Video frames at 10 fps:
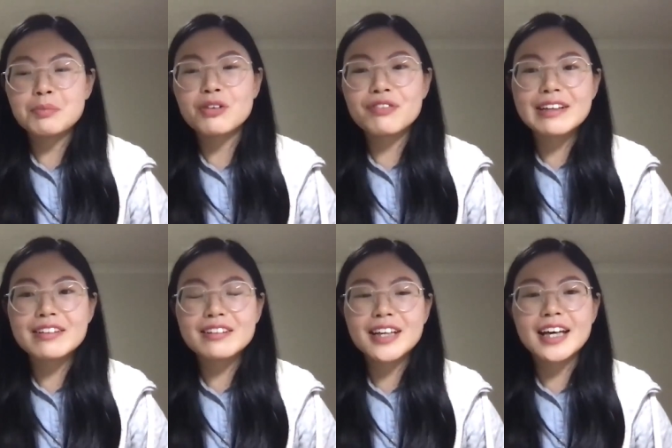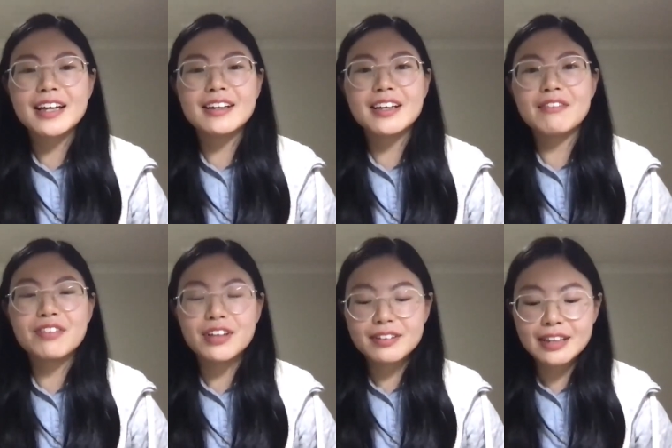professor can give
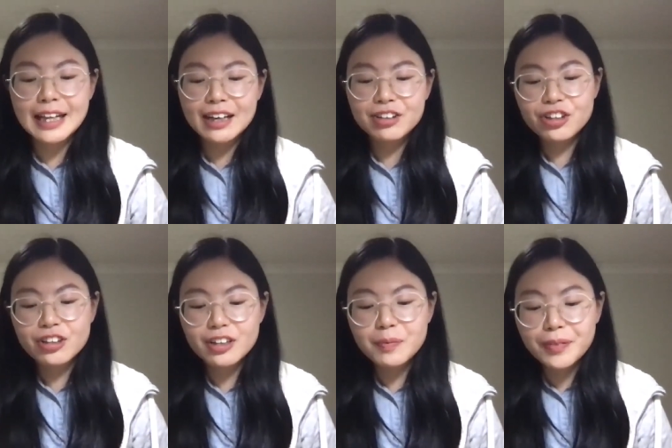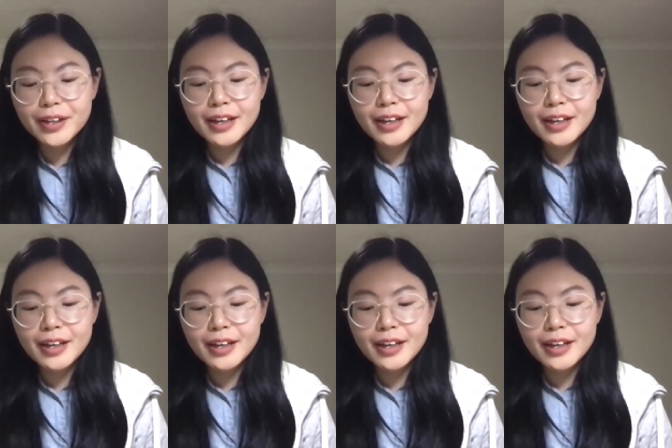us the lecture